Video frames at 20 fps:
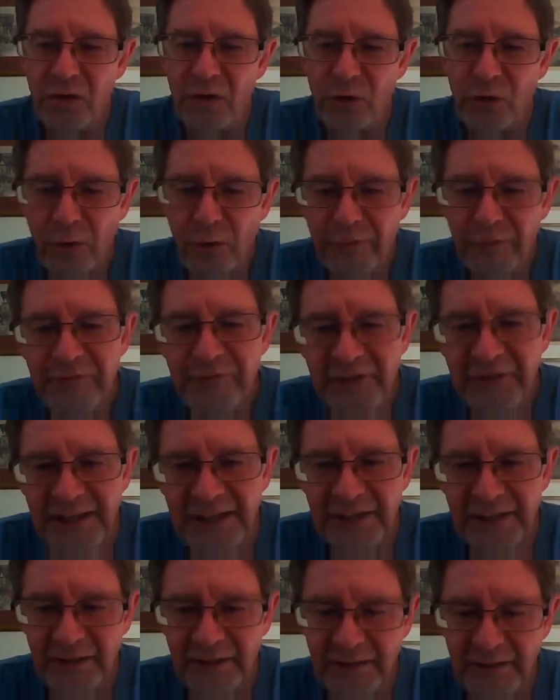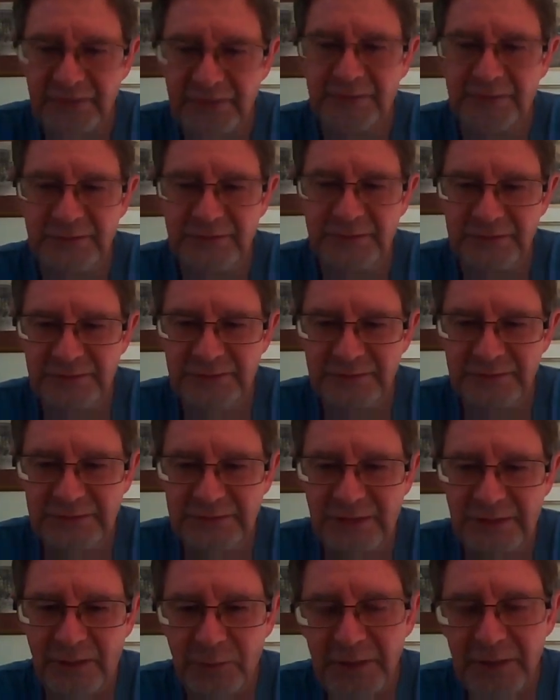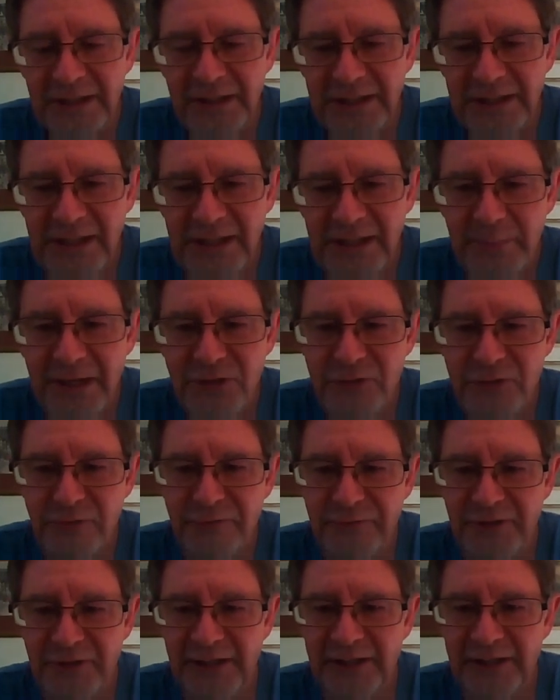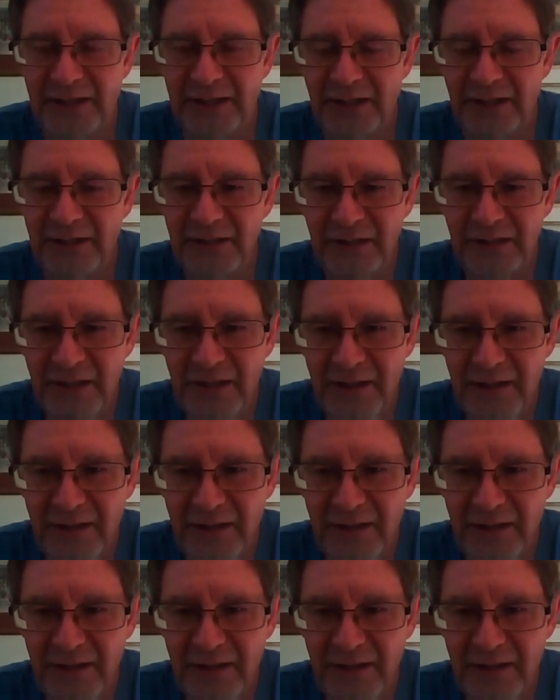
Your feed, we're going to come back to feed now.